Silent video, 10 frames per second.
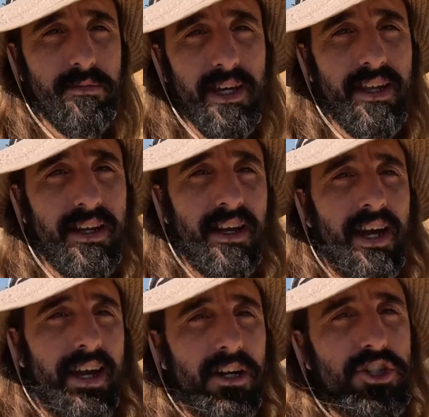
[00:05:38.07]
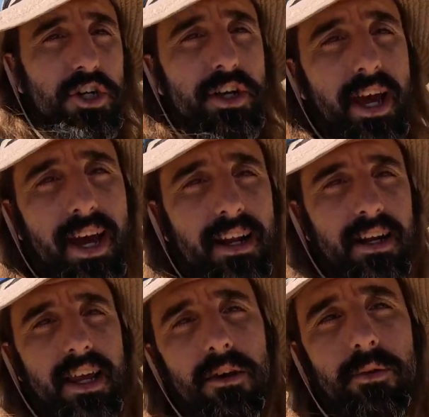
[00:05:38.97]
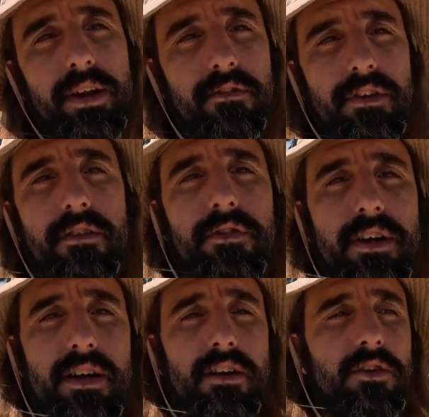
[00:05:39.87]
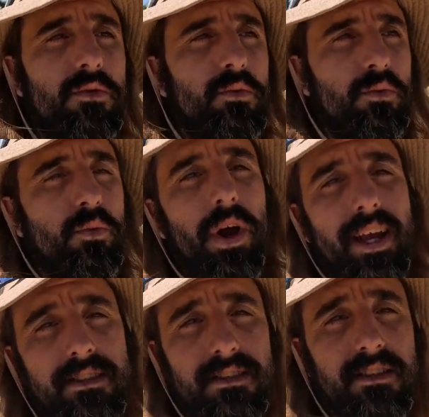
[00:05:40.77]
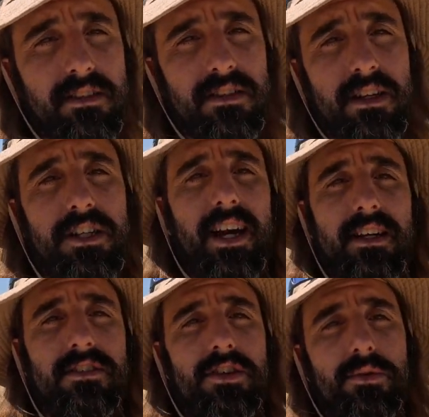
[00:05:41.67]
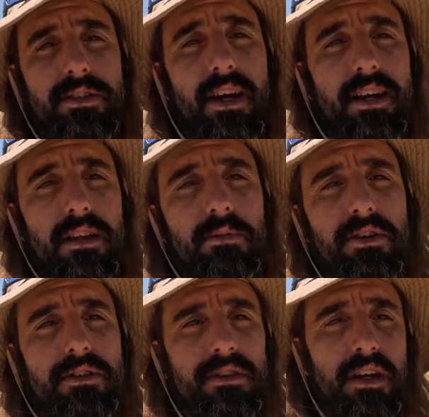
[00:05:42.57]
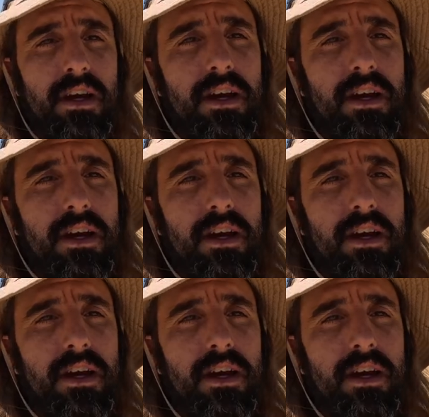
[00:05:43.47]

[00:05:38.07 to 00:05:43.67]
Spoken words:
bin, and I'll show you how to get rid of different waste, such as your recyclables,